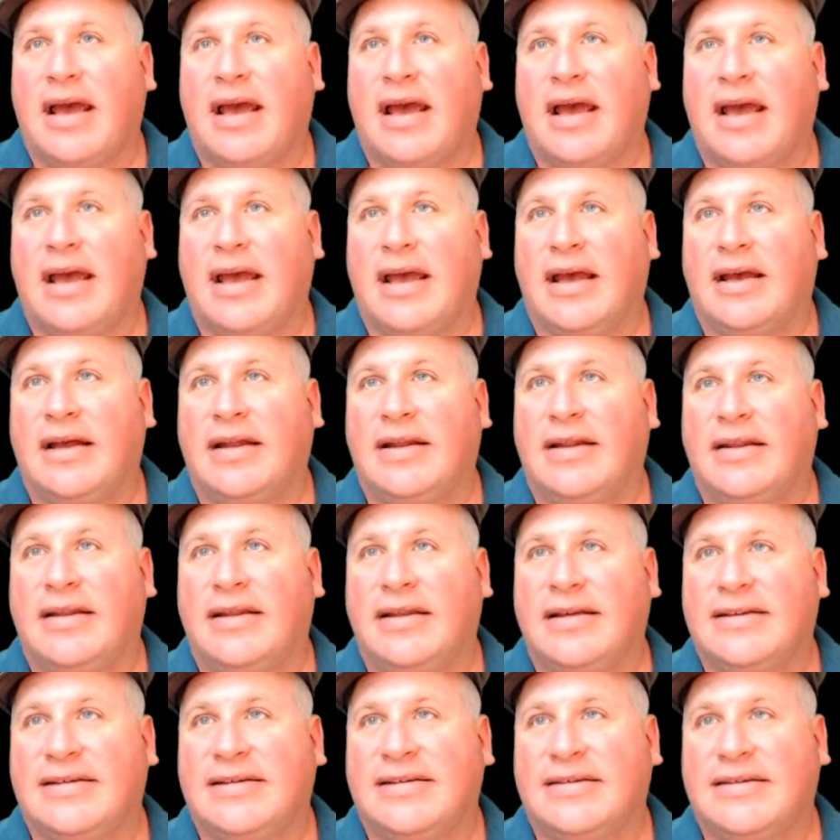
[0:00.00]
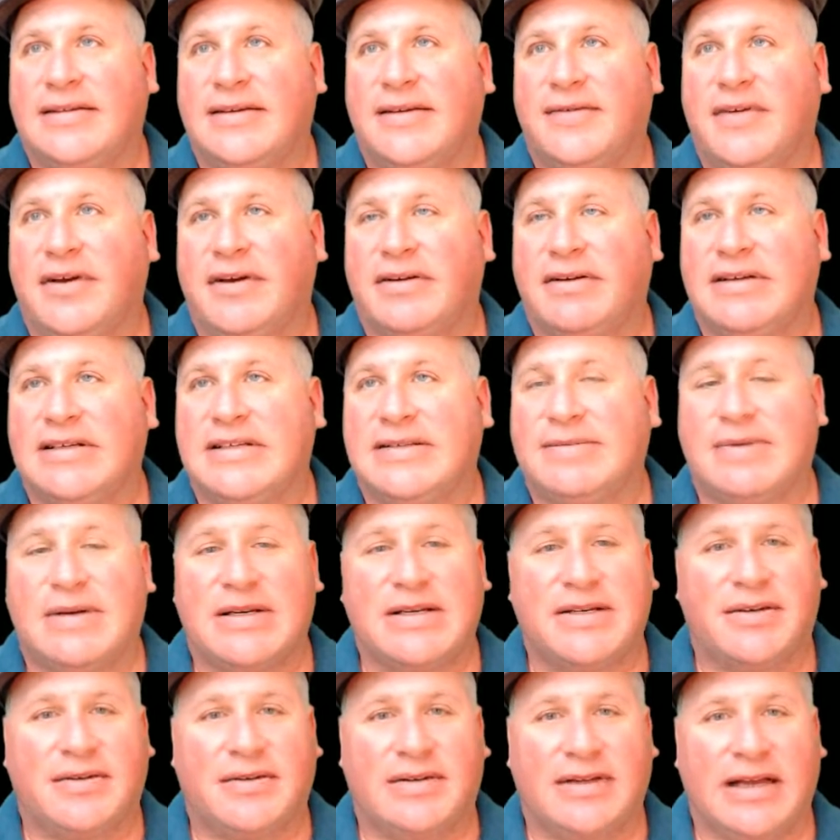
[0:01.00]
And this is a very
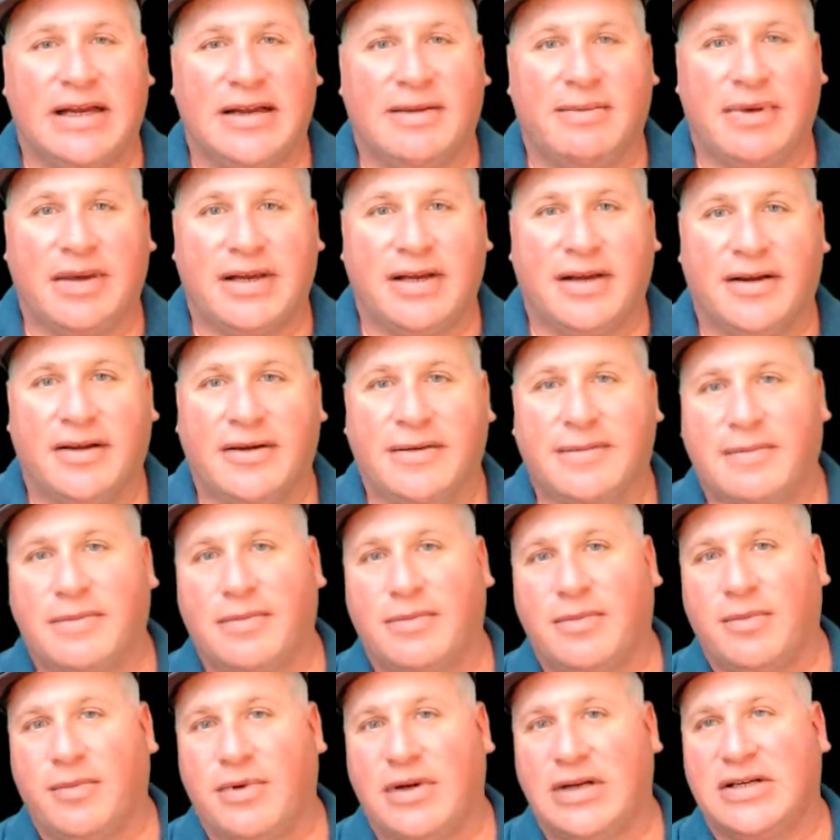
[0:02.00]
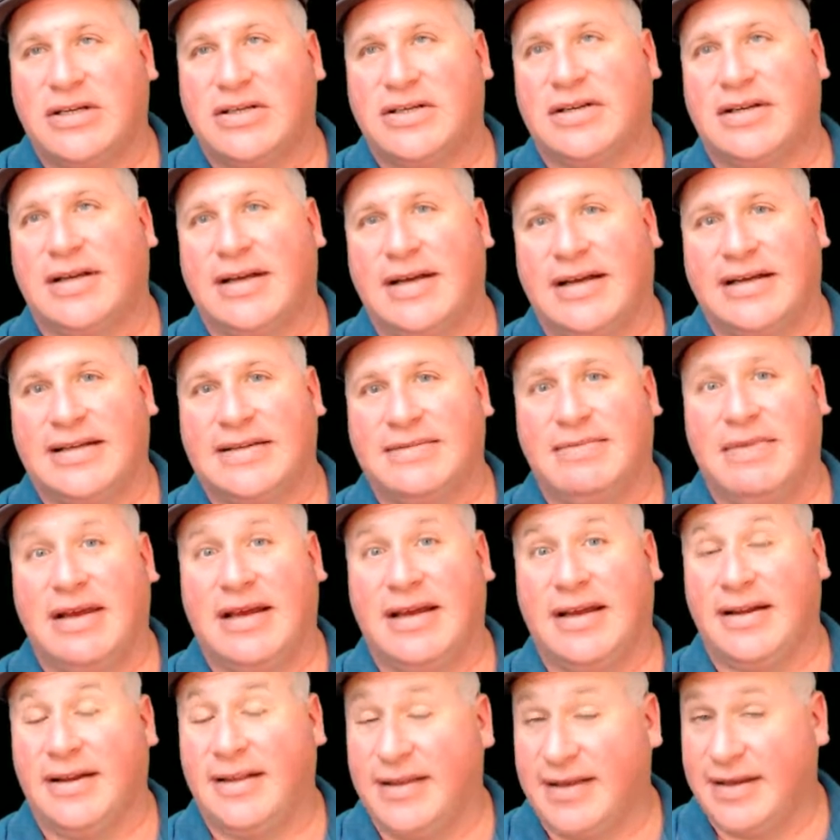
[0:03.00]
special lamp here, which has
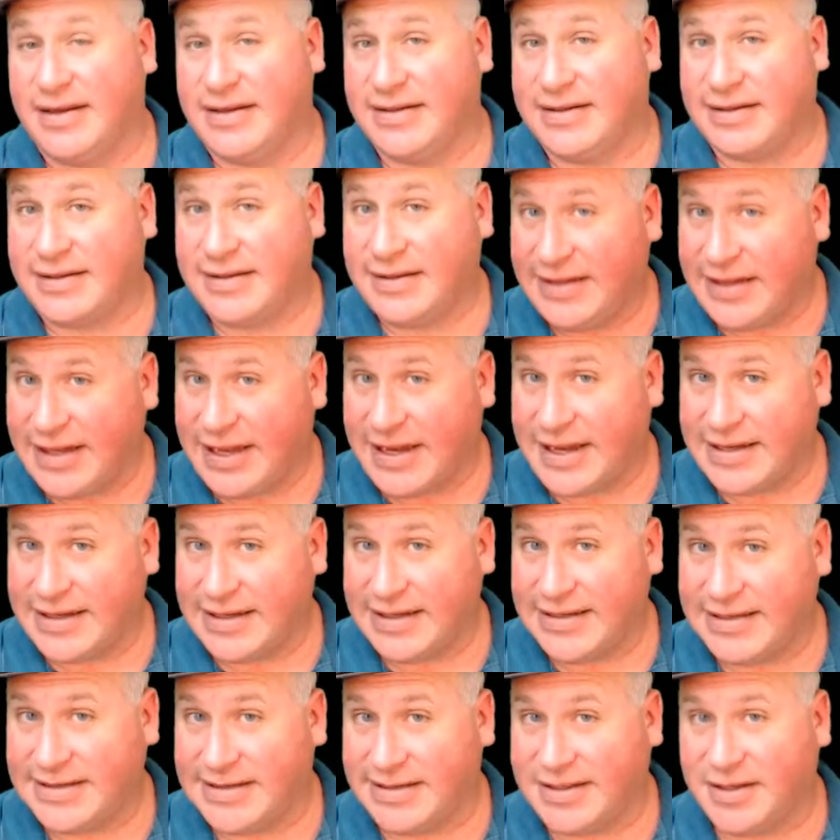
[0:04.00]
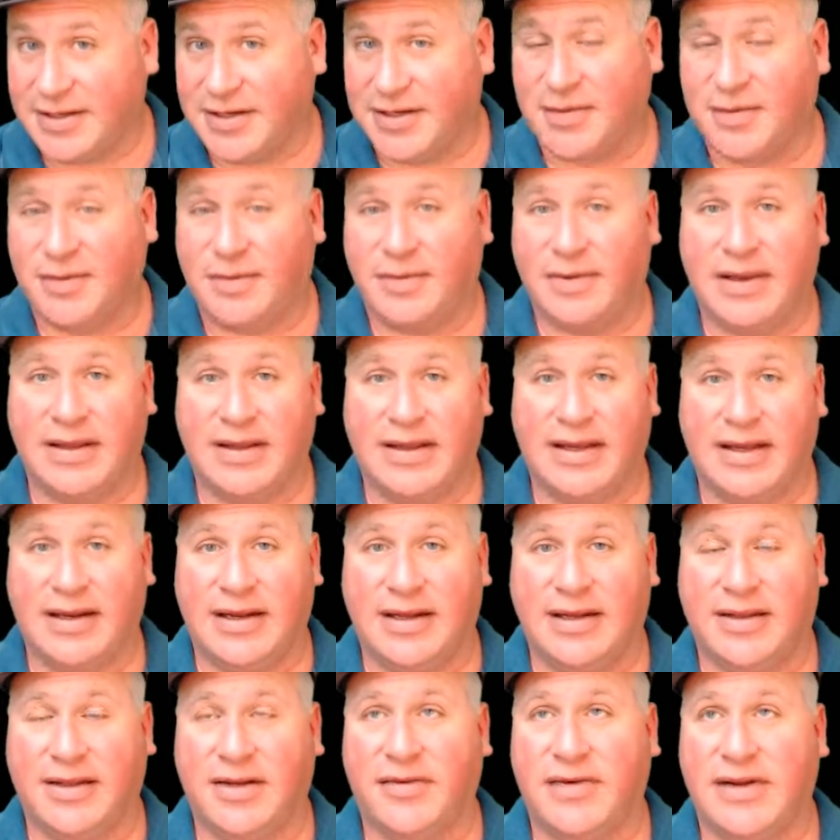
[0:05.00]
made things a lot easier with
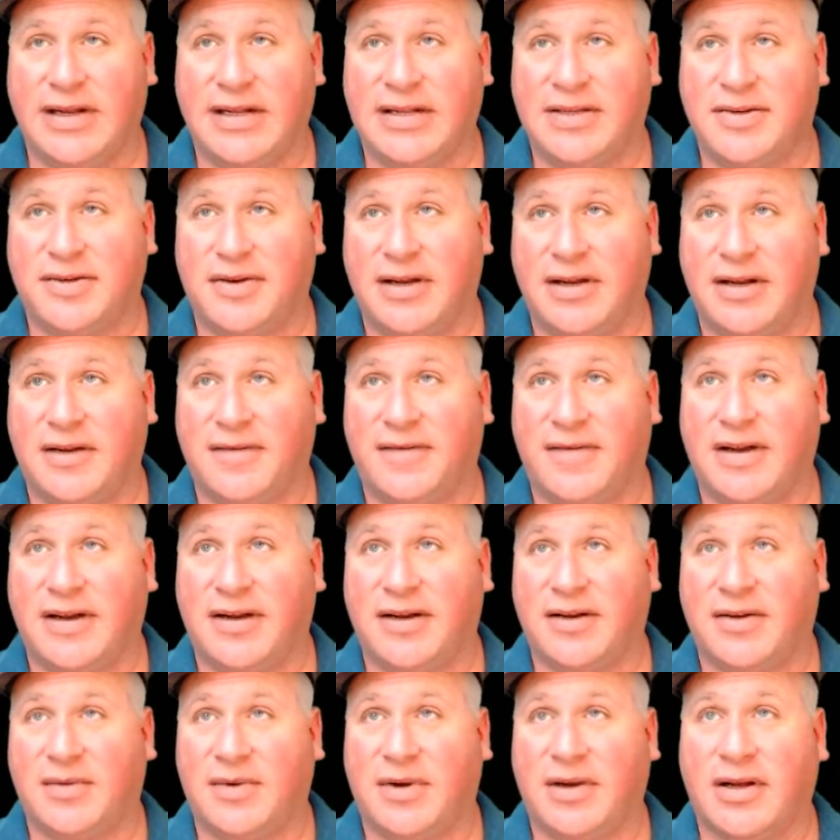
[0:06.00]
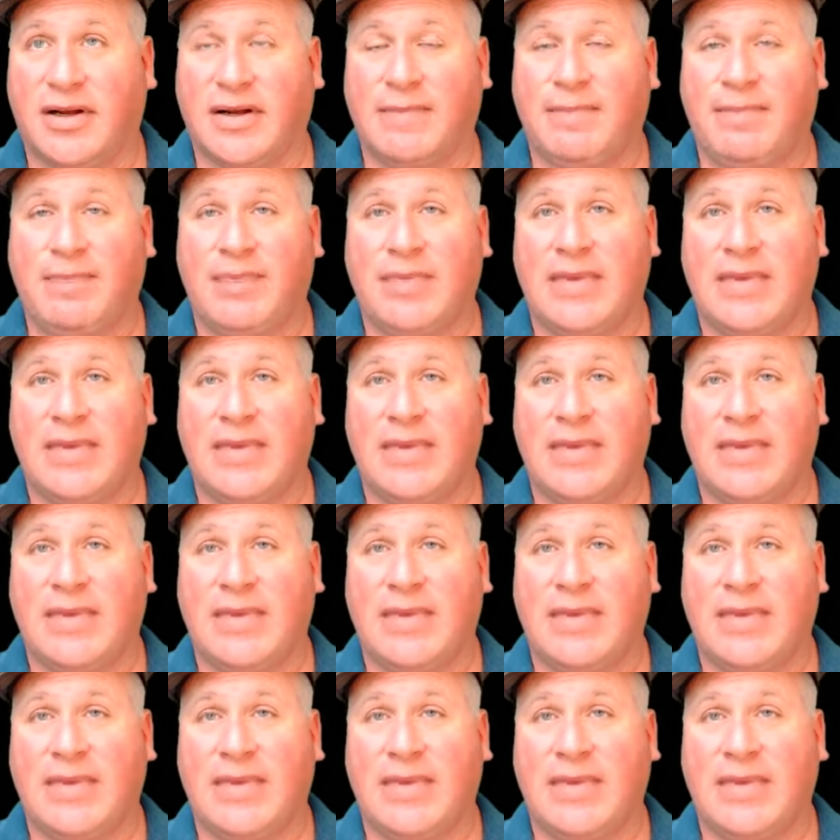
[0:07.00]
getting the green screen effect to work.